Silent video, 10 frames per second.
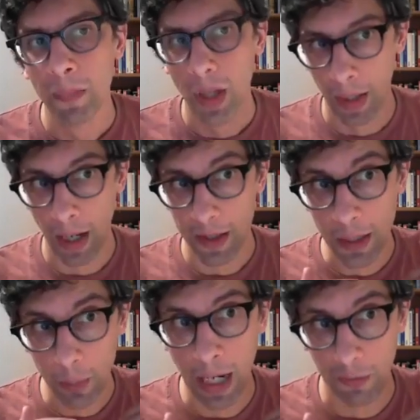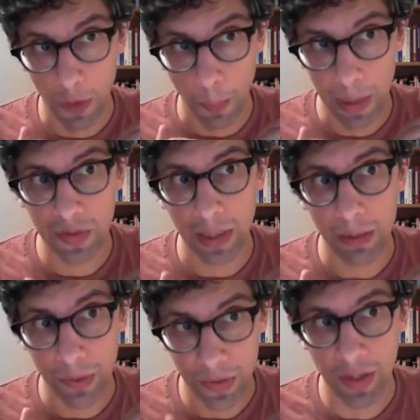And I think we have to politically
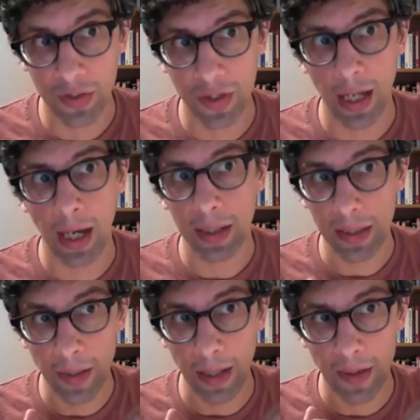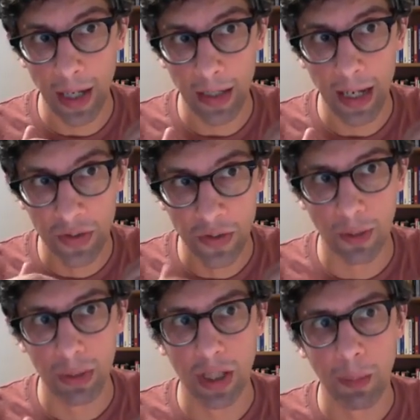resist that. And that isn't
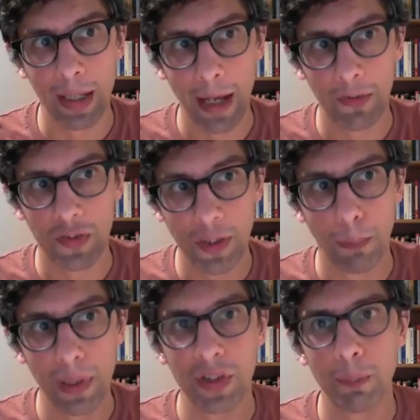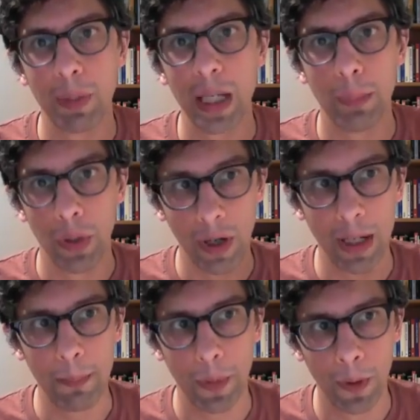something that can be left simply to people who are
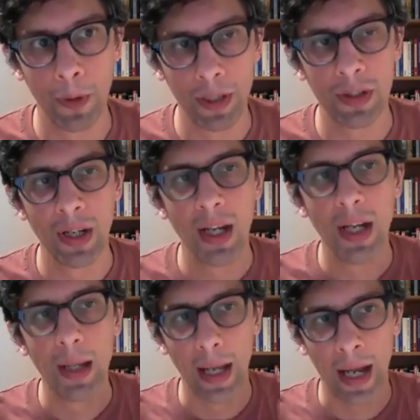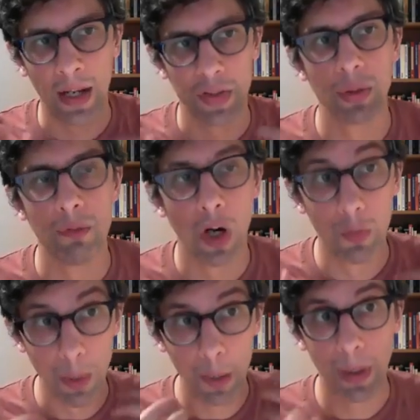unemployed. It has to involve
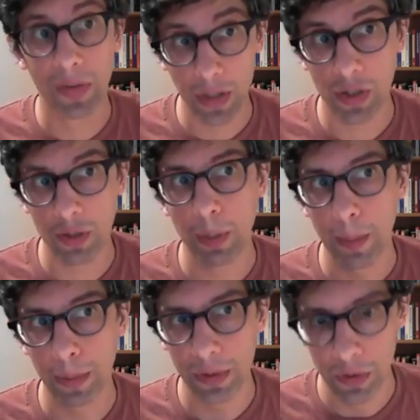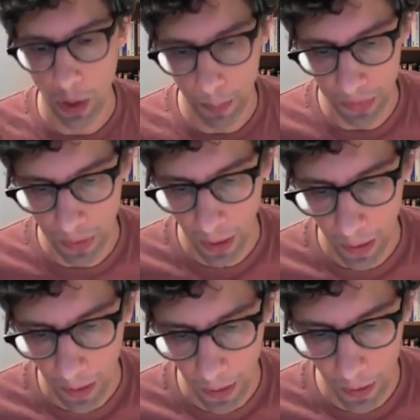the mobilization of people in jobs
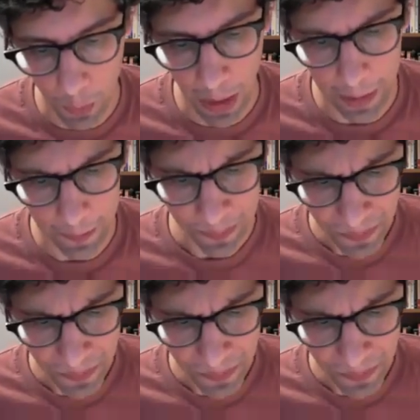as well.